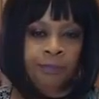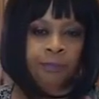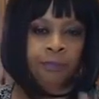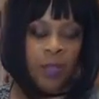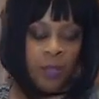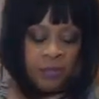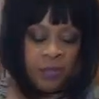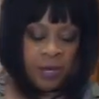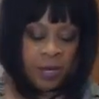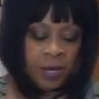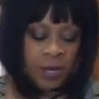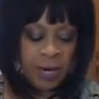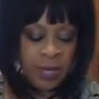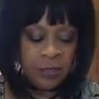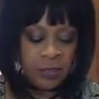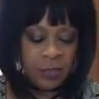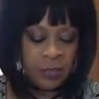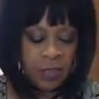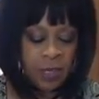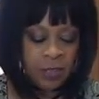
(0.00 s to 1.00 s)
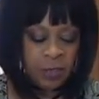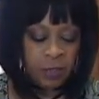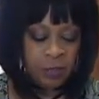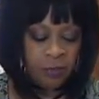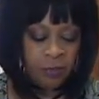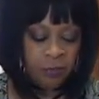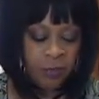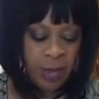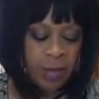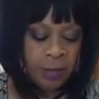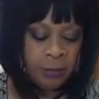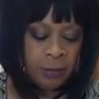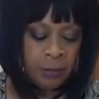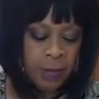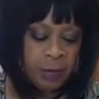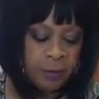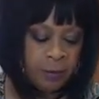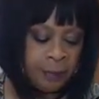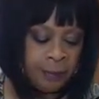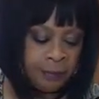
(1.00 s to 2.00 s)
I think I like the taste of the fried
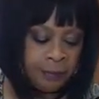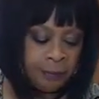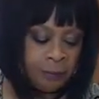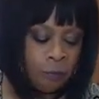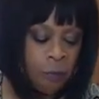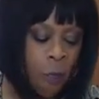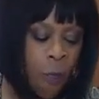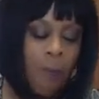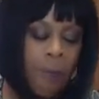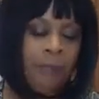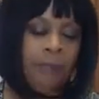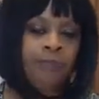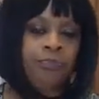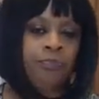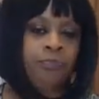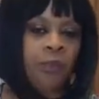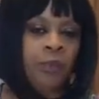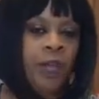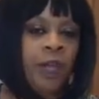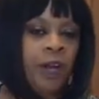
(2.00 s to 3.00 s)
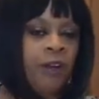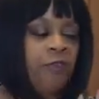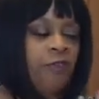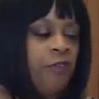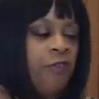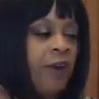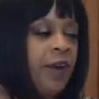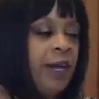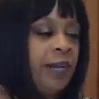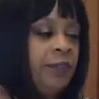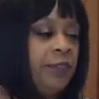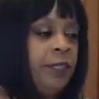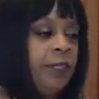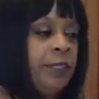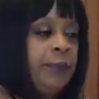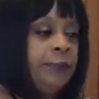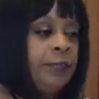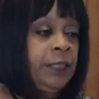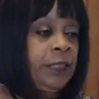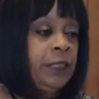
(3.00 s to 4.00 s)
better. And I fried
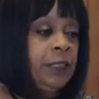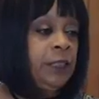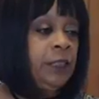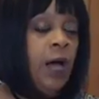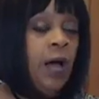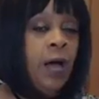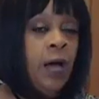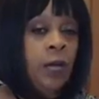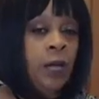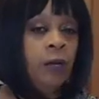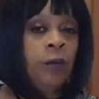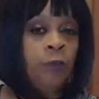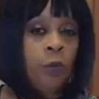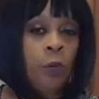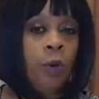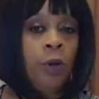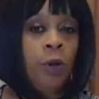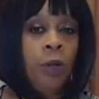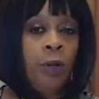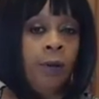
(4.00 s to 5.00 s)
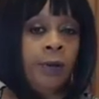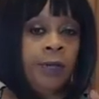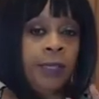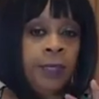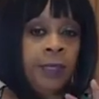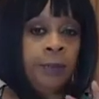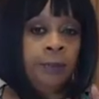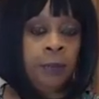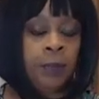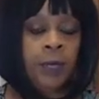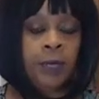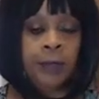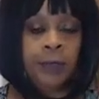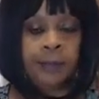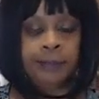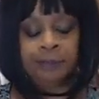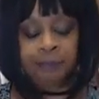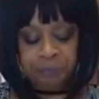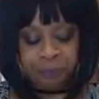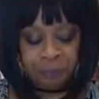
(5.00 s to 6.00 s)
them in olive oil and butter.
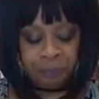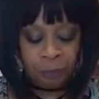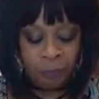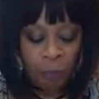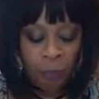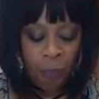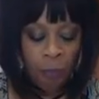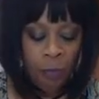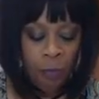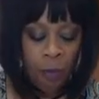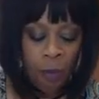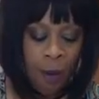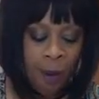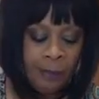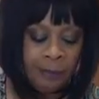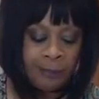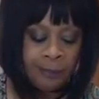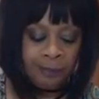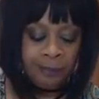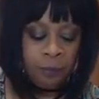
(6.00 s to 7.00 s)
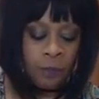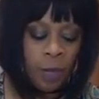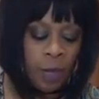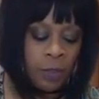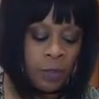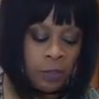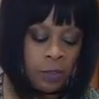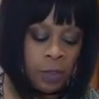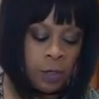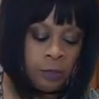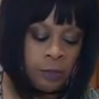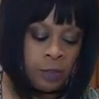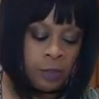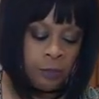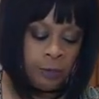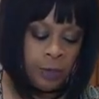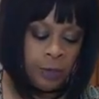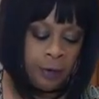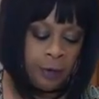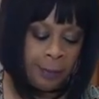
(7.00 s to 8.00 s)

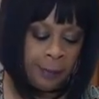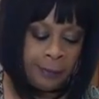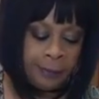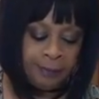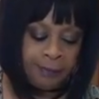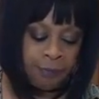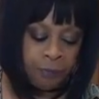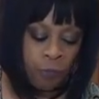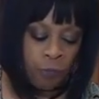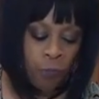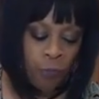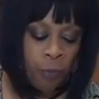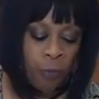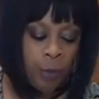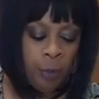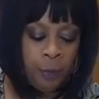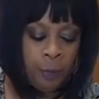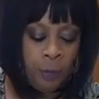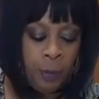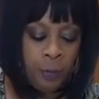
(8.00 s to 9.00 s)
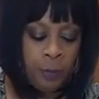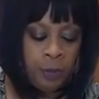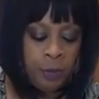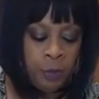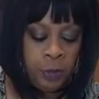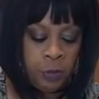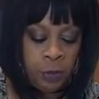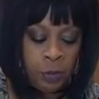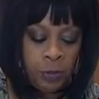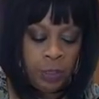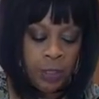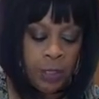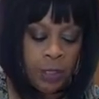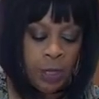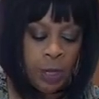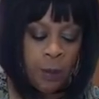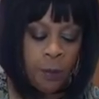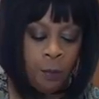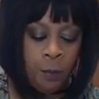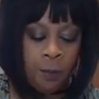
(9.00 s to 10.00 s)
Unsalted butter. Remember, when you do
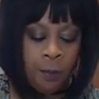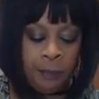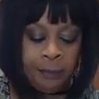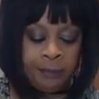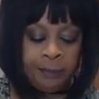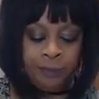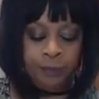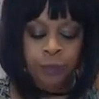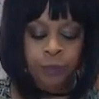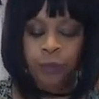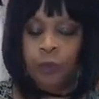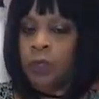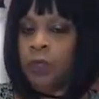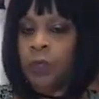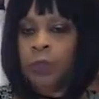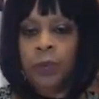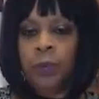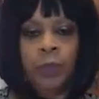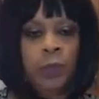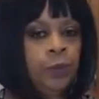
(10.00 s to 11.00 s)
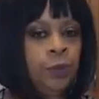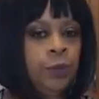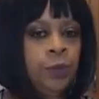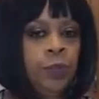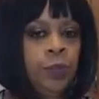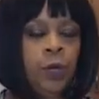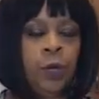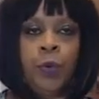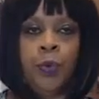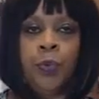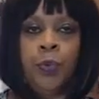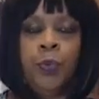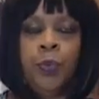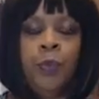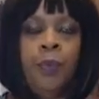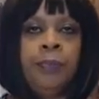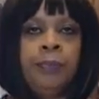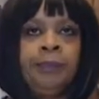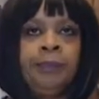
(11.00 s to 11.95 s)
keto, you don't use no